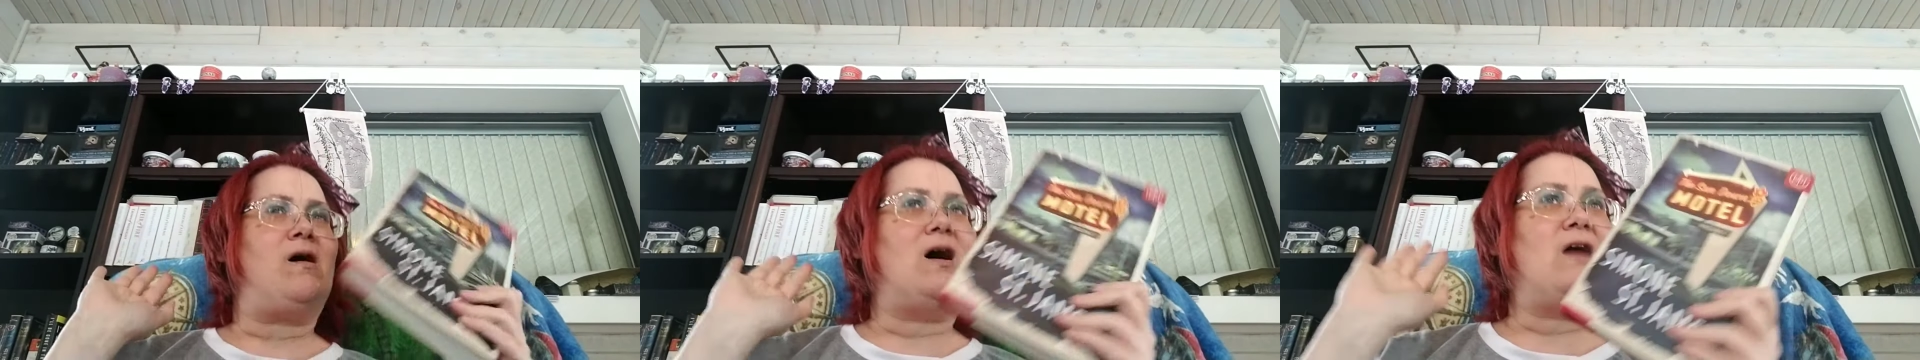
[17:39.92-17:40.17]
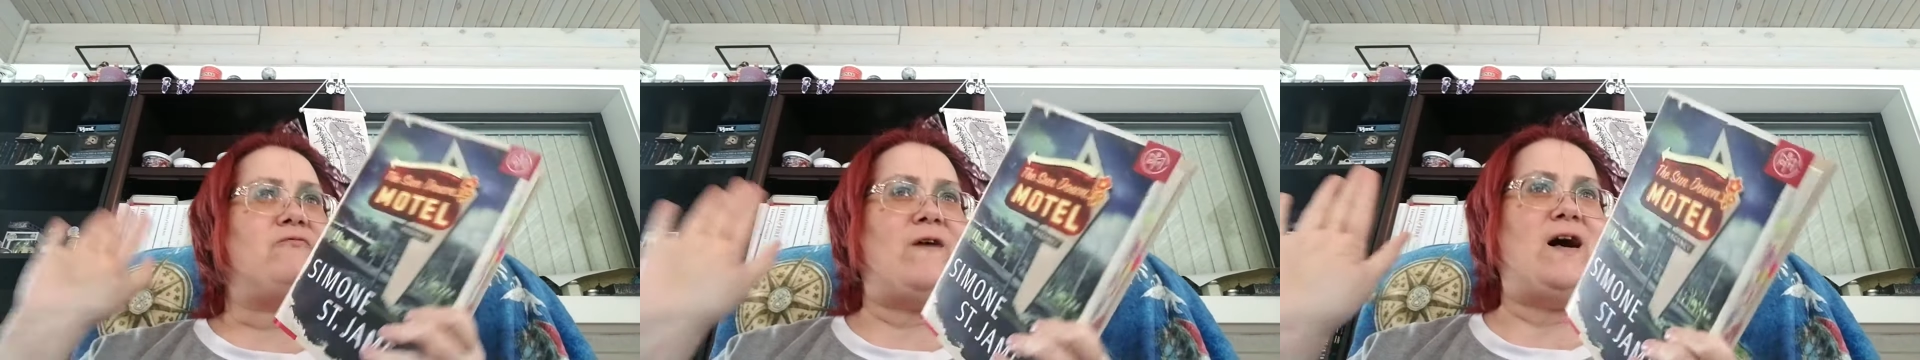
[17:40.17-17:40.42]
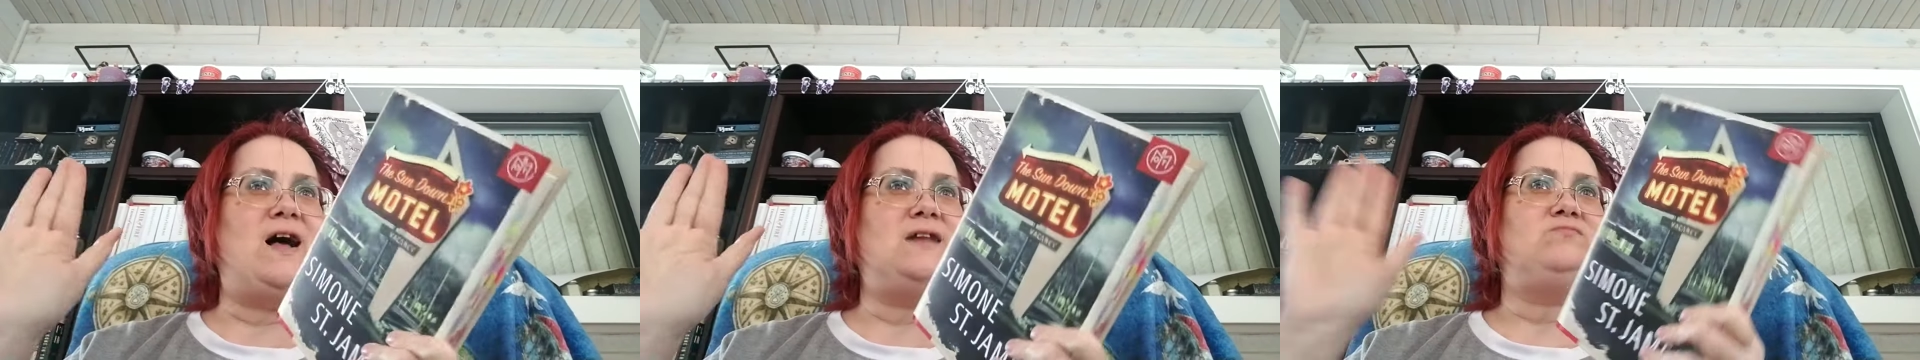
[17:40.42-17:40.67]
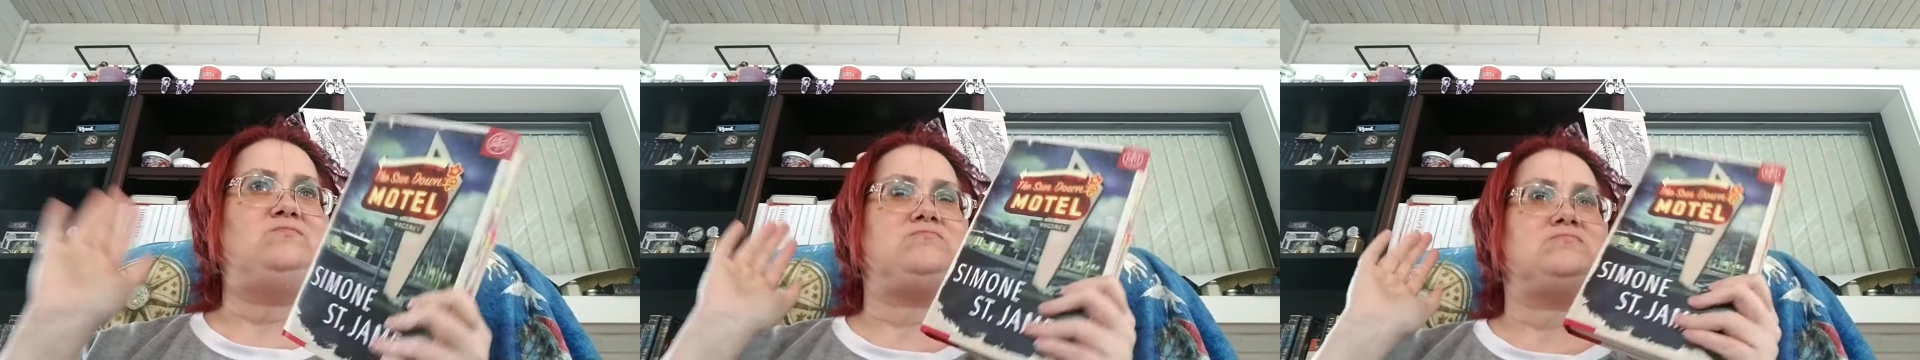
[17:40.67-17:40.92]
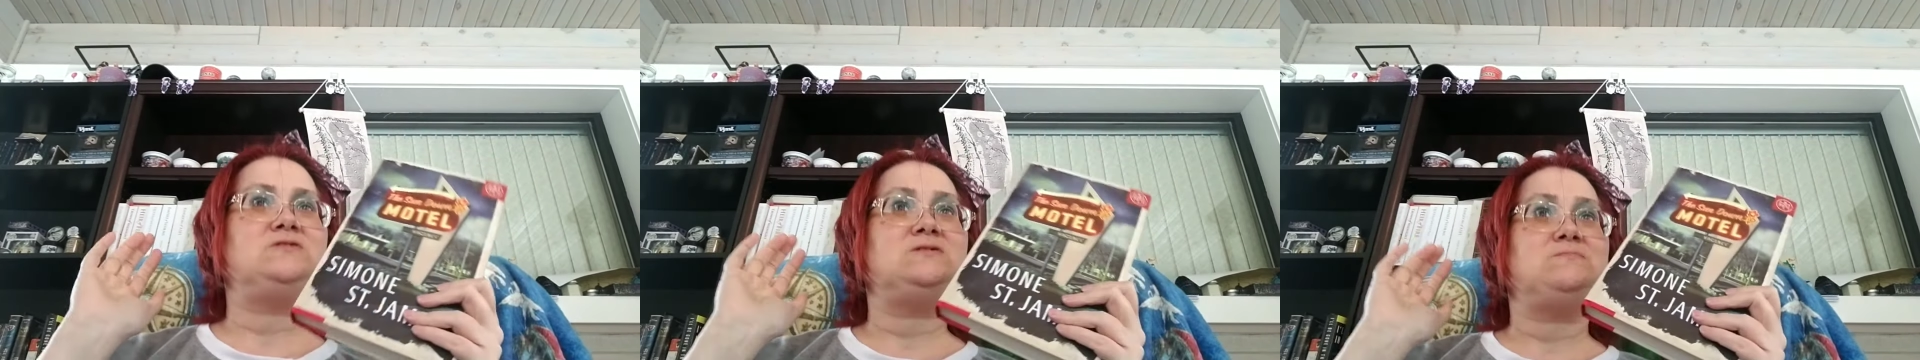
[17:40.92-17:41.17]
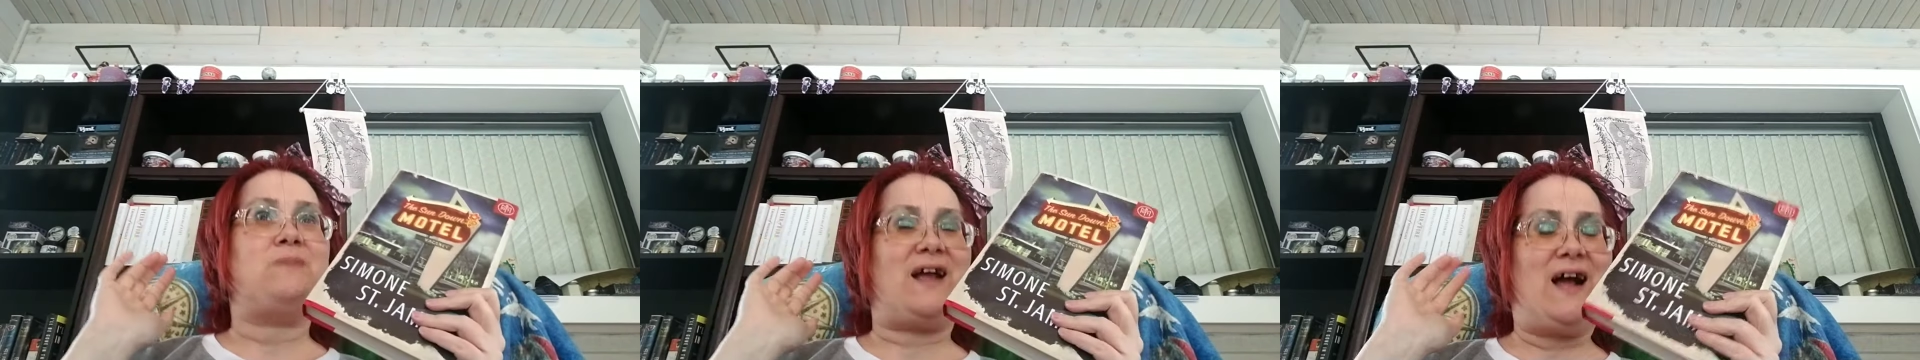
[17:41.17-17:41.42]
A fun
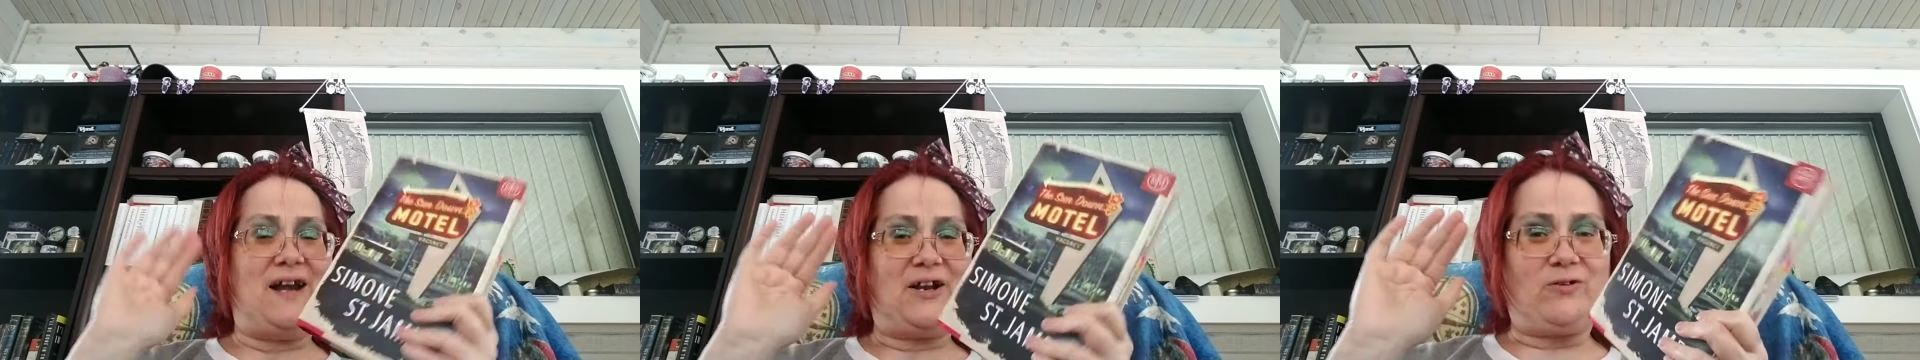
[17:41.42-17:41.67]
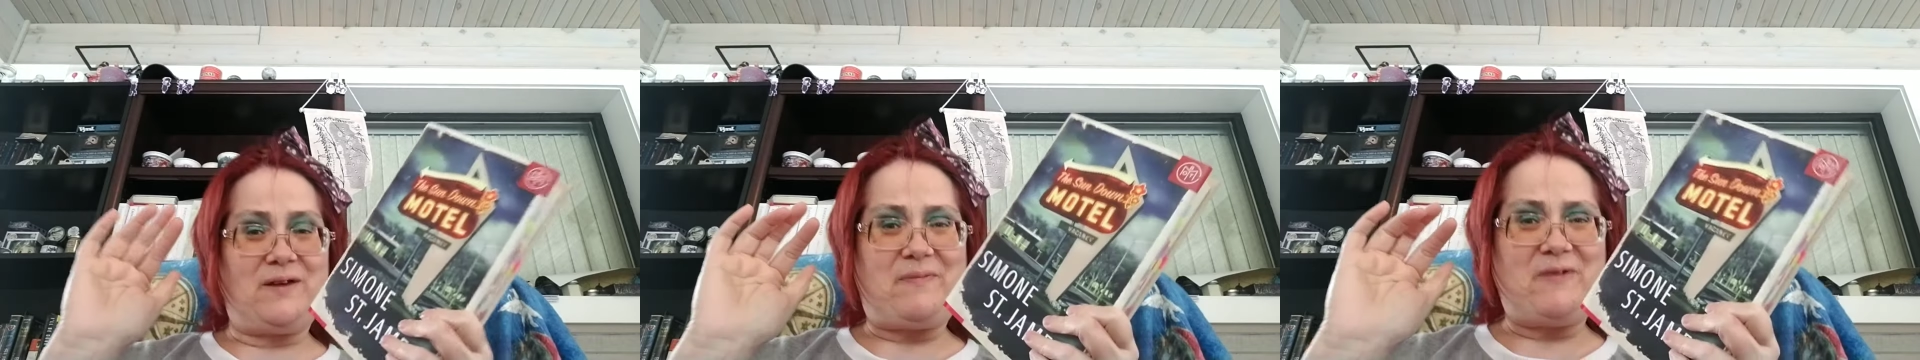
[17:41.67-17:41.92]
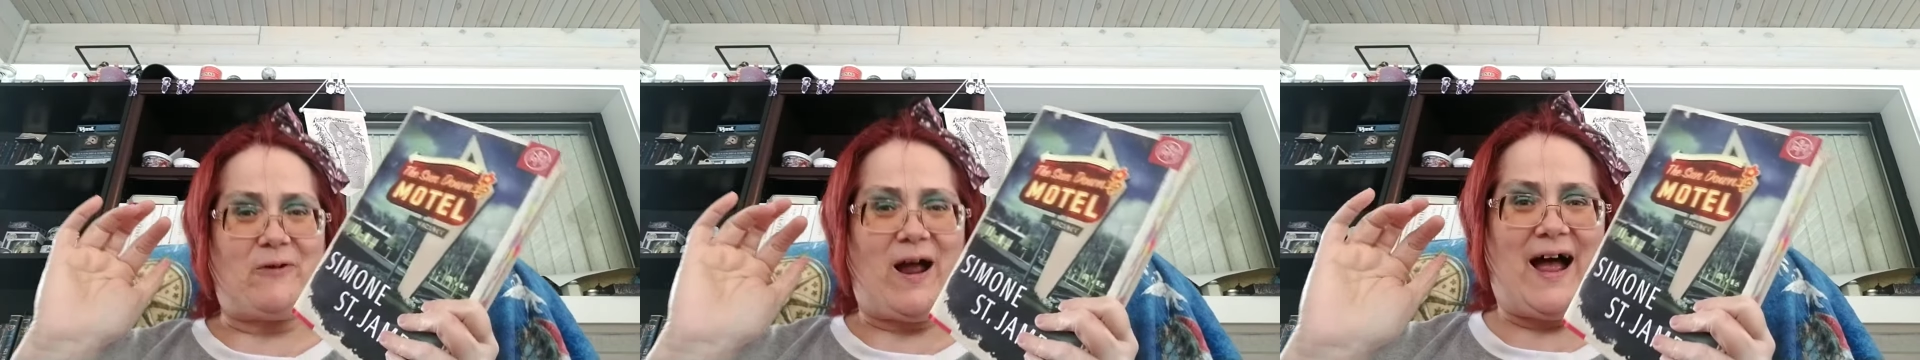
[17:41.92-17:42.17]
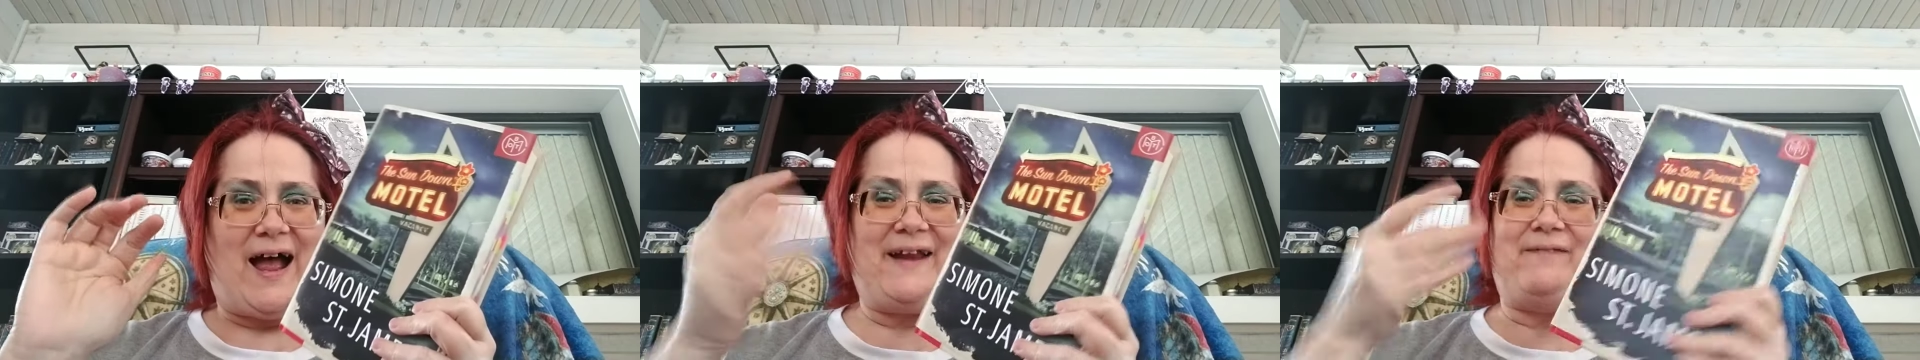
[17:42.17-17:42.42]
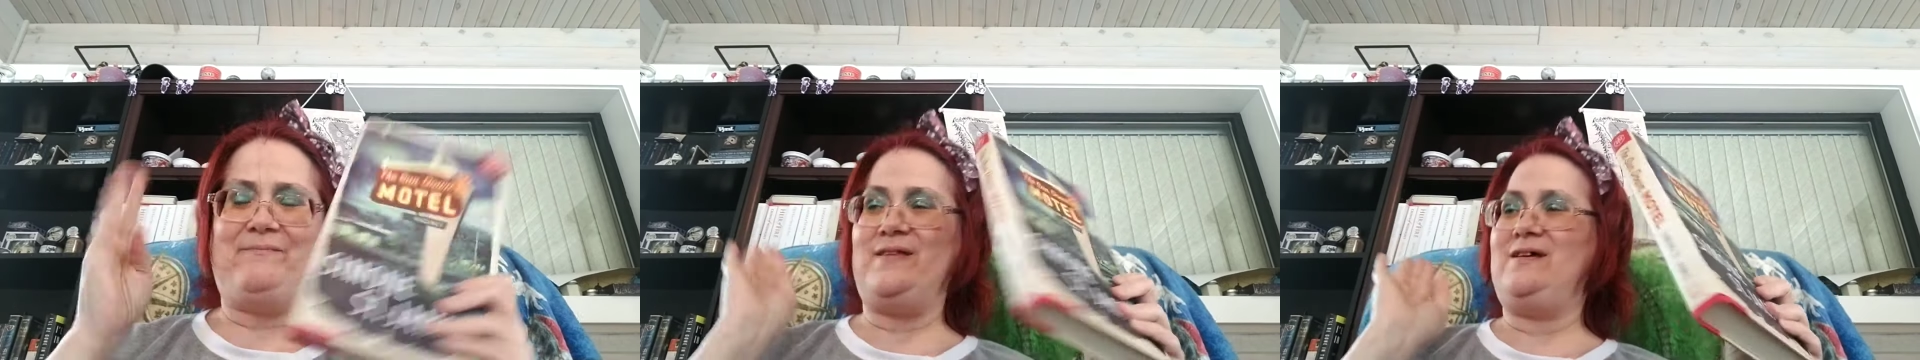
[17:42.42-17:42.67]
but kind of creepy ride.